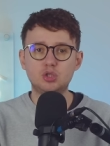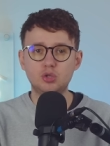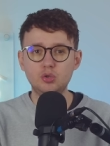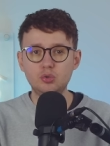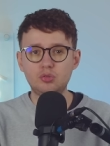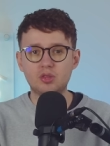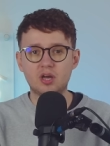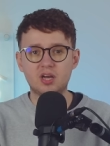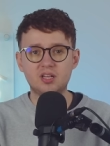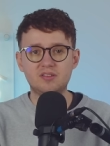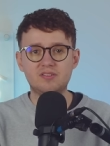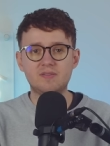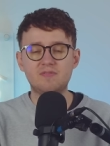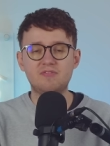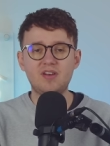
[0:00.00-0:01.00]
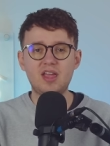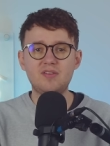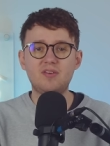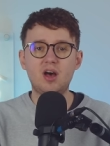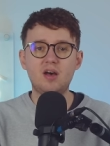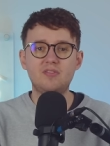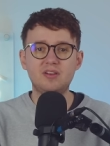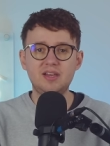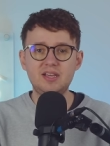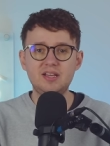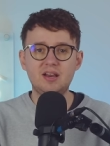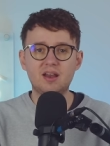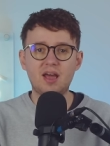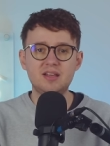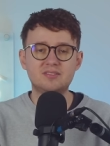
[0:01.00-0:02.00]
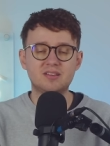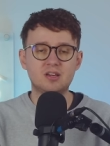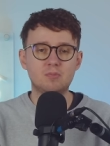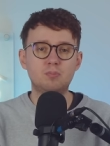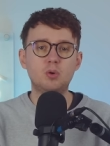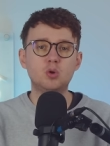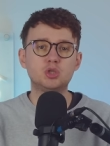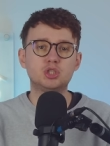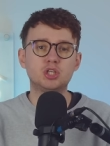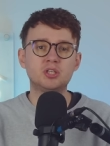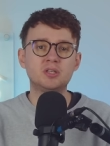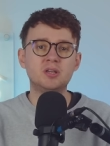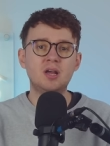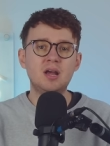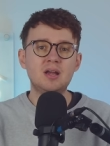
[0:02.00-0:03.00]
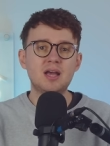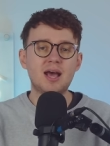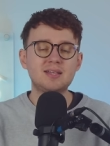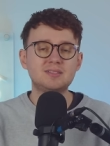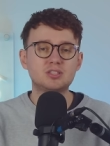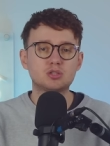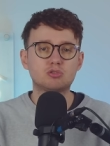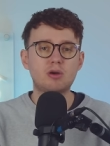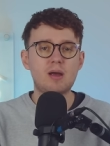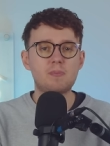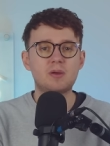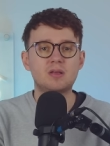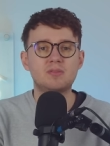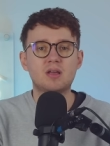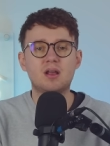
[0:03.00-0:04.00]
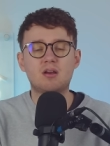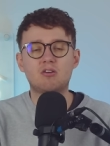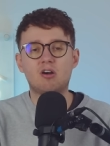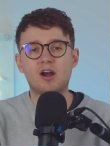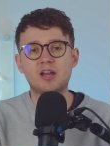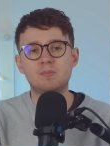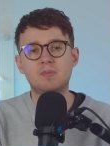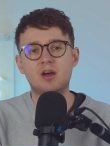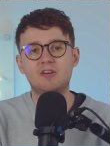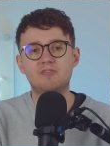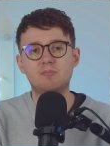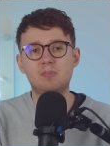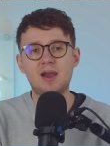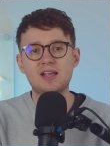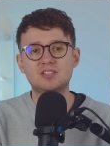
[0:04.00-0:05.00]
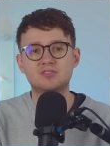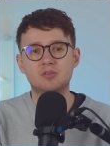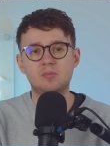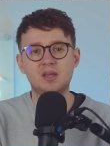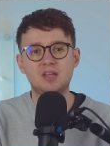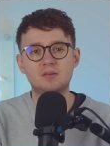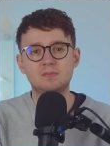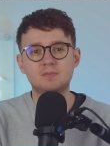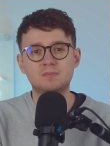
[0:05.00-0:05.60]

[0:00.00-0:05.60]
two thirds in favour of legalising abortion and scrapping the crime of blasphemy.